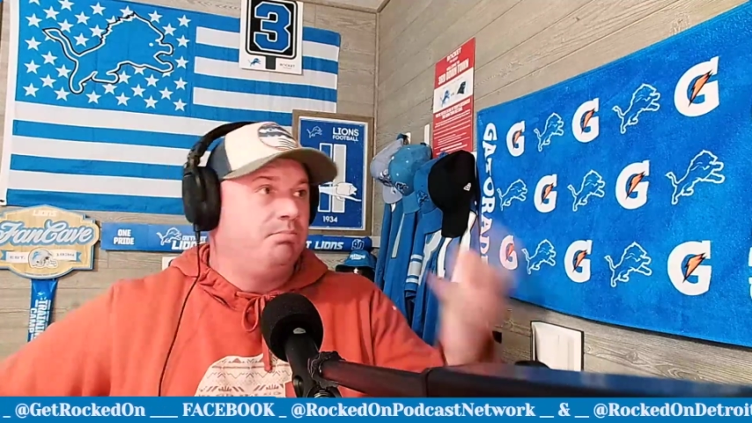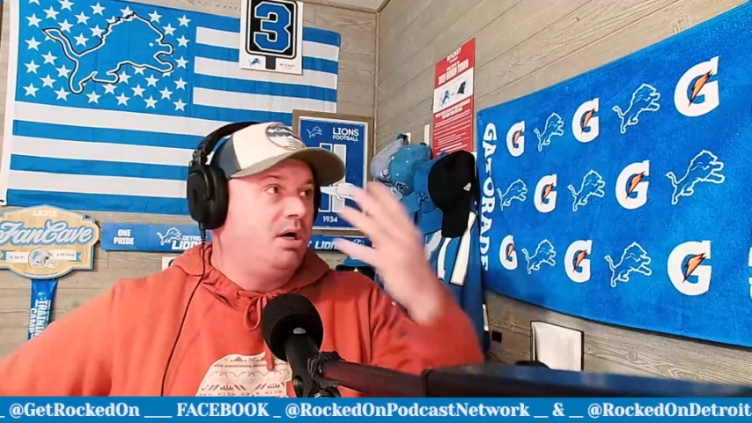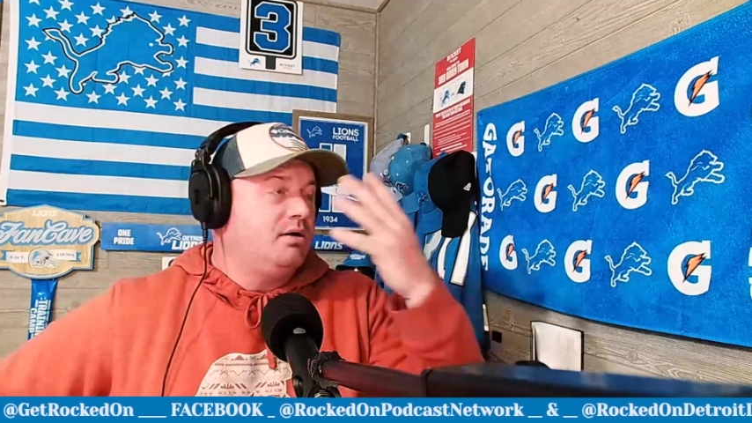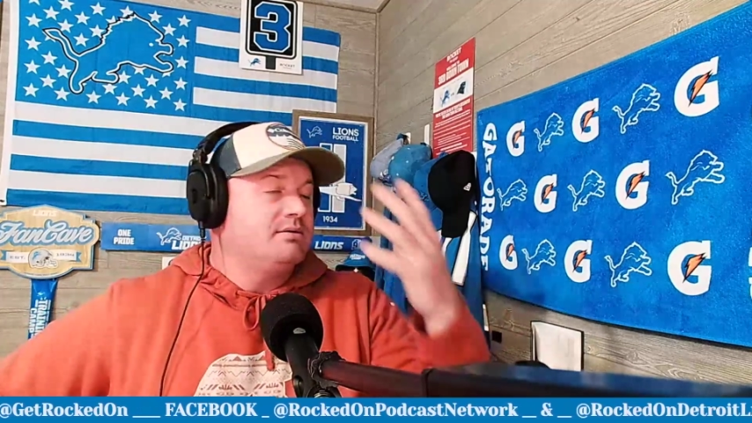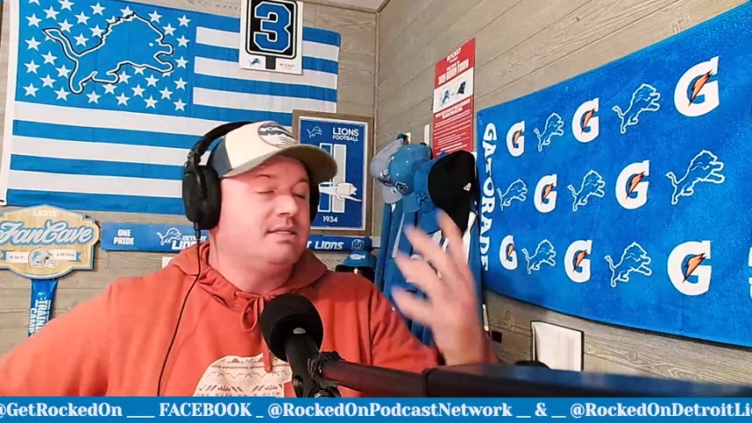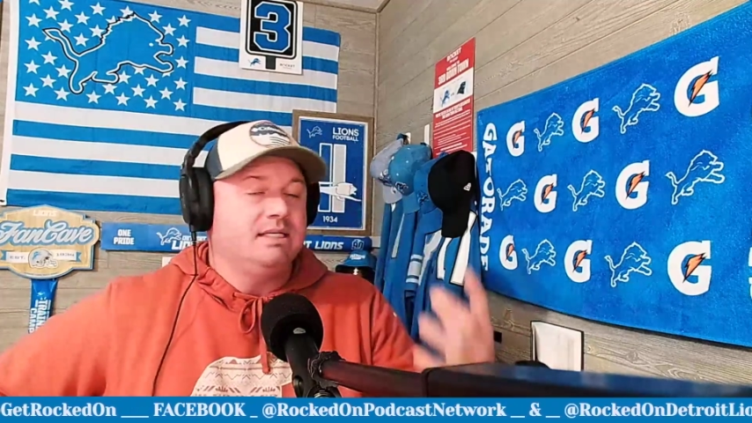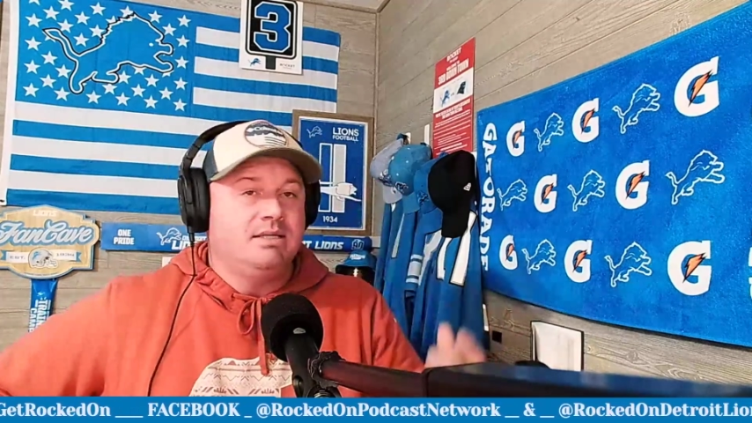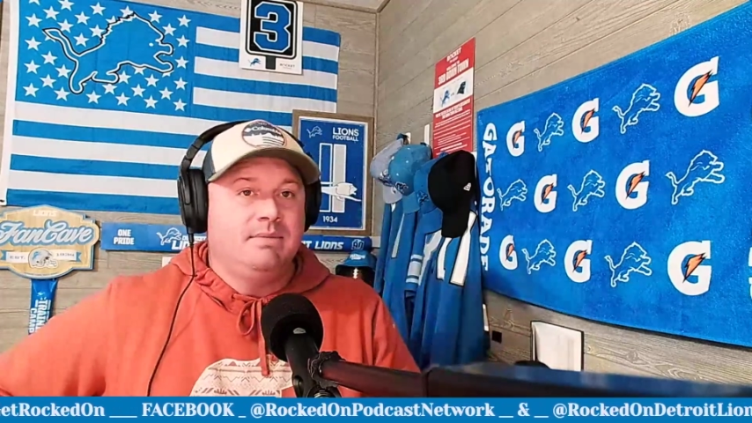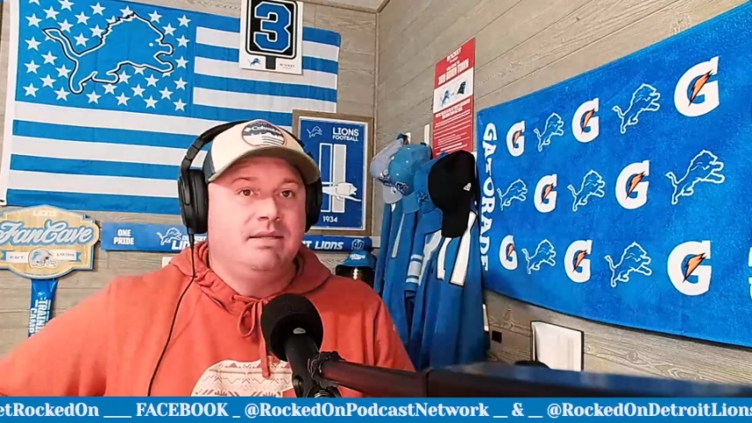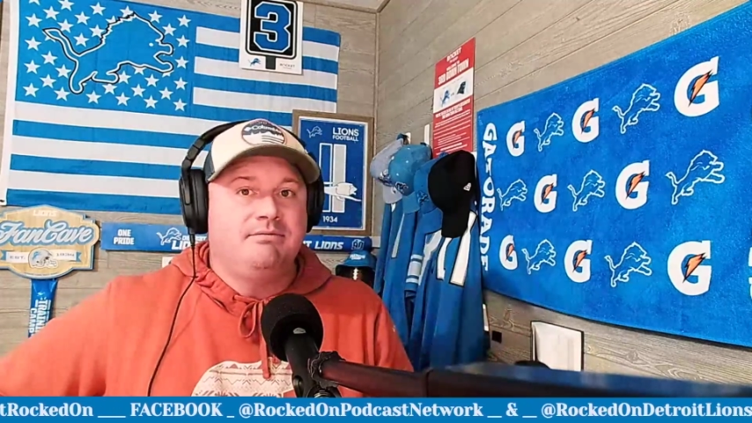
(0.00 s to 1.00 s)
balls
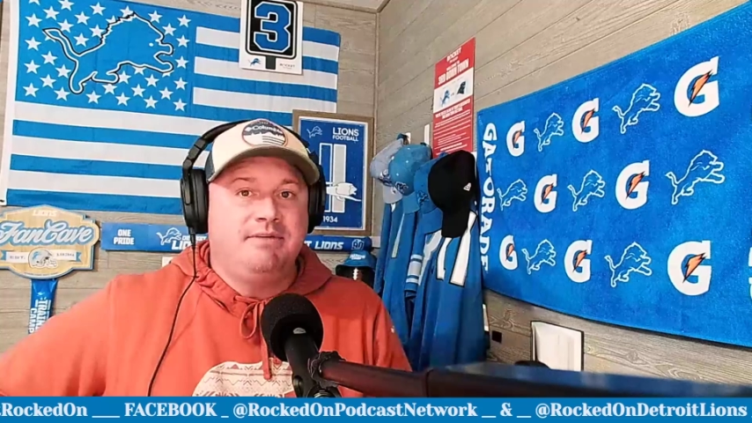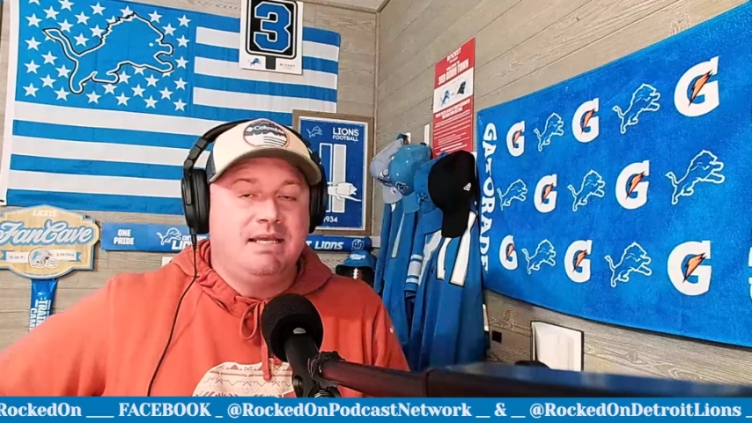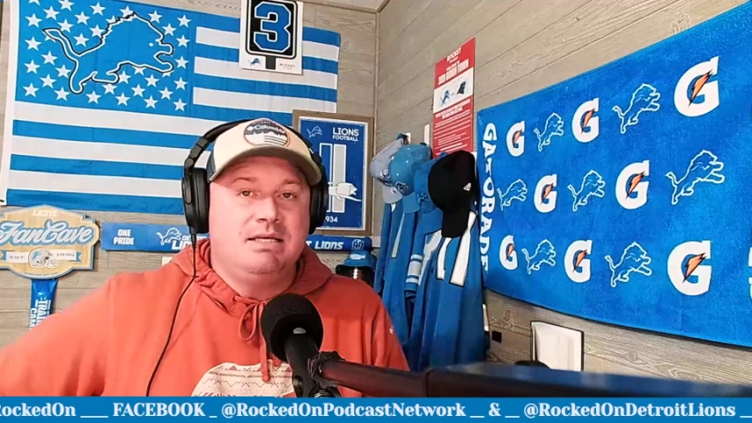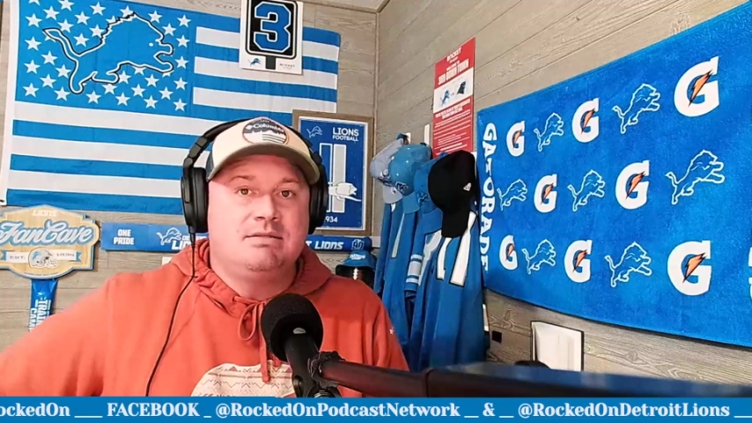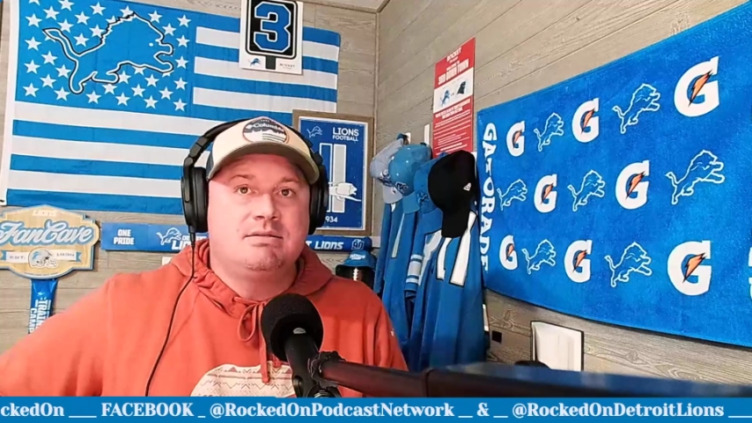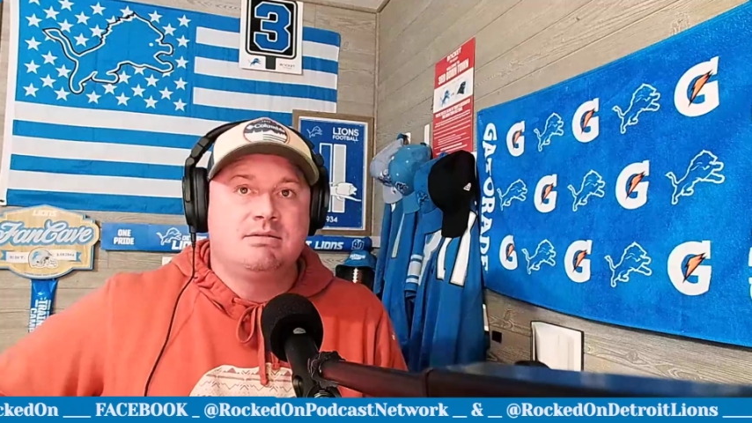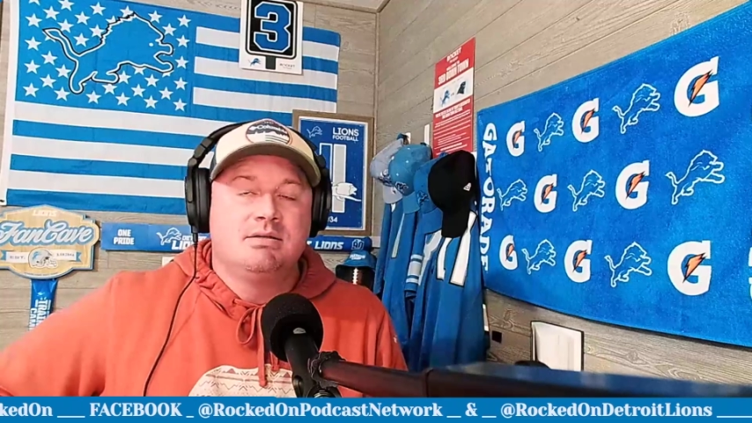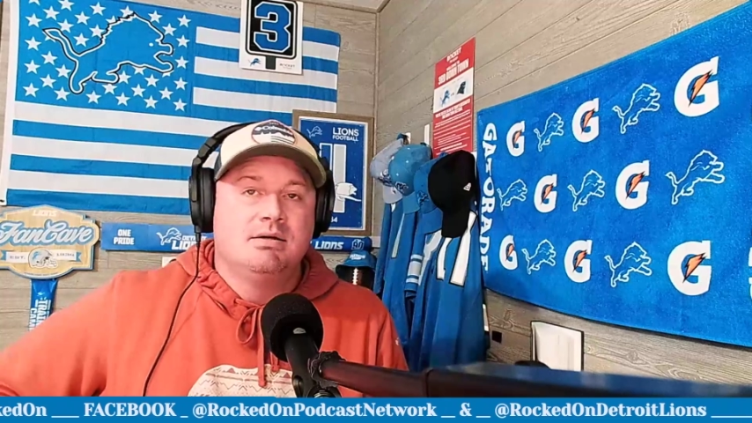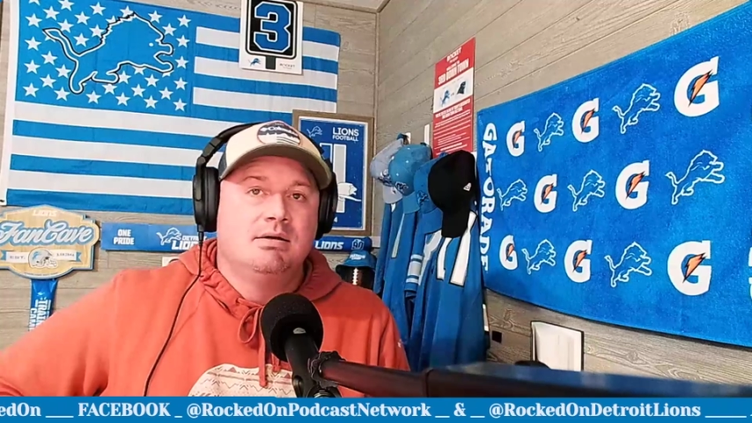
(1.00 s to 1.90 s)
hitting him in the face.